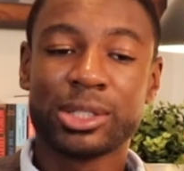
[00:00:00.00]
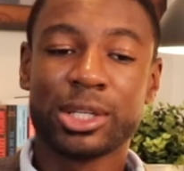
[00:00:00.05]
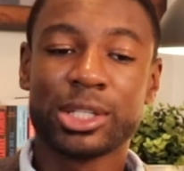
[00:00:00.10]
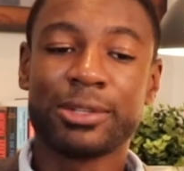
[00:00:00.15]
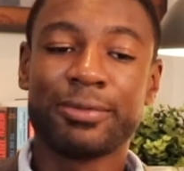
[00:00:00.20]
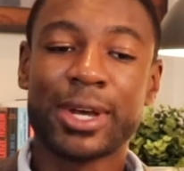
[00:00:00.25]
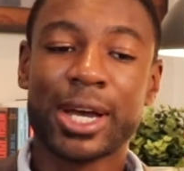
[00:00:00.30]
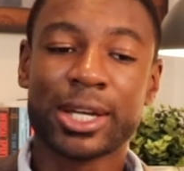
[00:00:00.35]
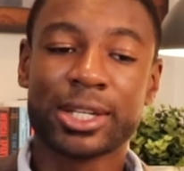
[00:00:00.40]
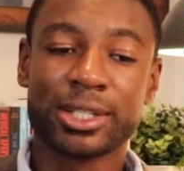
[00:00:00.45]
this
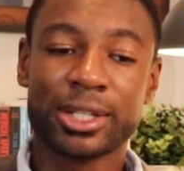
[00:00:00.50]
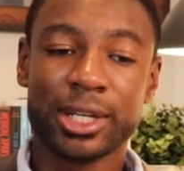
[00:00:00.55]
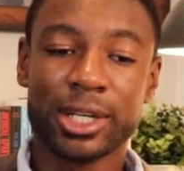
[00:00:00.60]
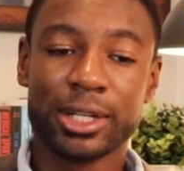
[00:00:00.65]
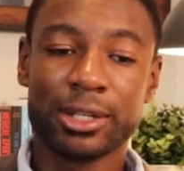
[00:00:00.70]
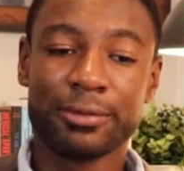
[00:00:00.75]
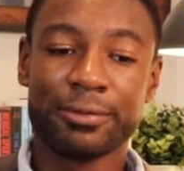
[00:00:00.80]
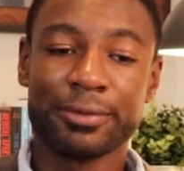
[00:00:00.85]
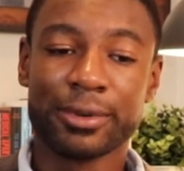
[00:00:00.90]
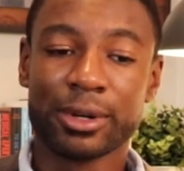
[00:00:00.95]

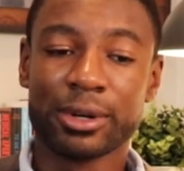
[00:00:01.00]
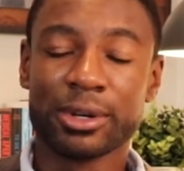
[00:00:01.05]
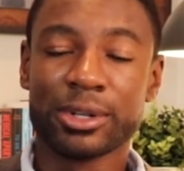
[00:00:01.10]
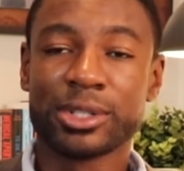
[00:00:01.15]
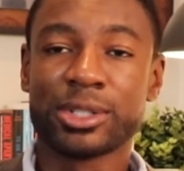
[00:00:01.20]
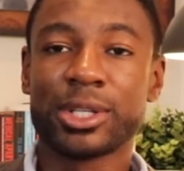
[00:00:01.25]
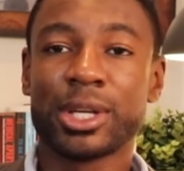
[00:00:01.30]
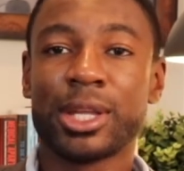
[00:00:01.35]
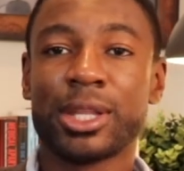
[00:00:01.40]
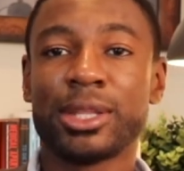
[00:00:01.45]
vaccine
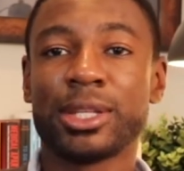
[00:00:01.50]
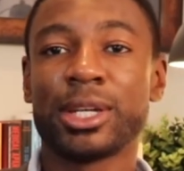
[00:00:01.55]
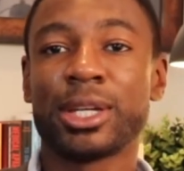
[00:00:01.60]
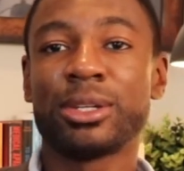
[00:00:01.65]
first and the